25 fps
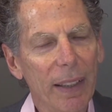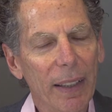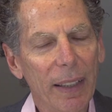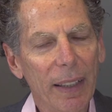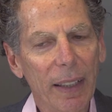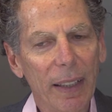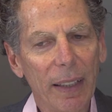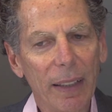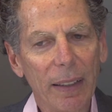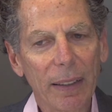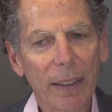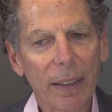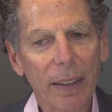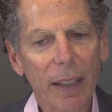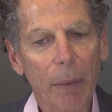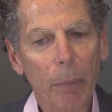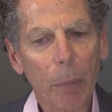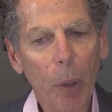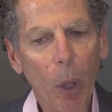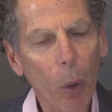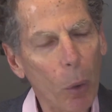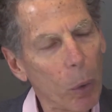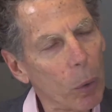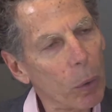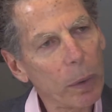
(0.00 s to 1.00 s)
is um,
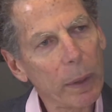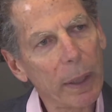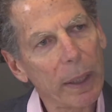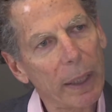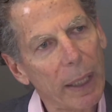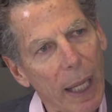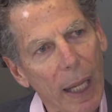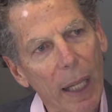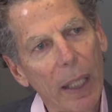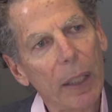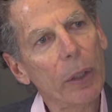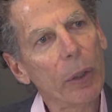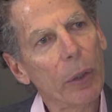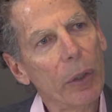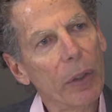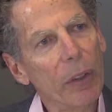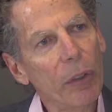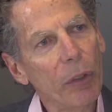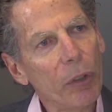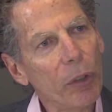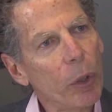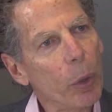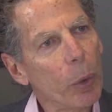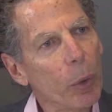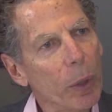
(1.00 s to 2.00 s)
hold and honor the
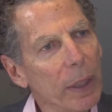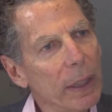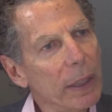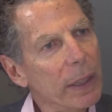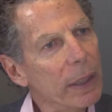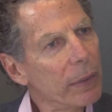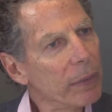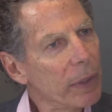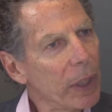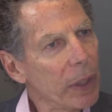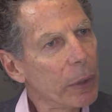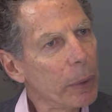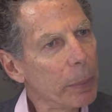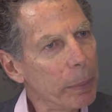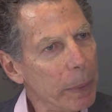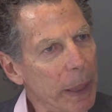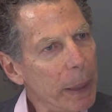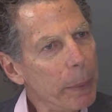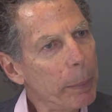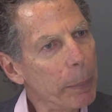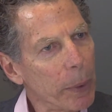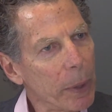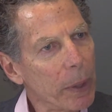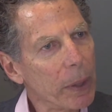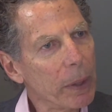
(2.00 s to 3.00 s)
stories of other
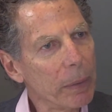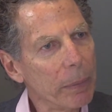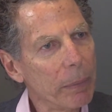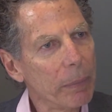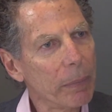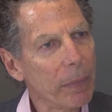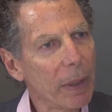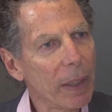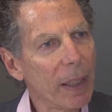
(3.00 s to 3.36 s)
people.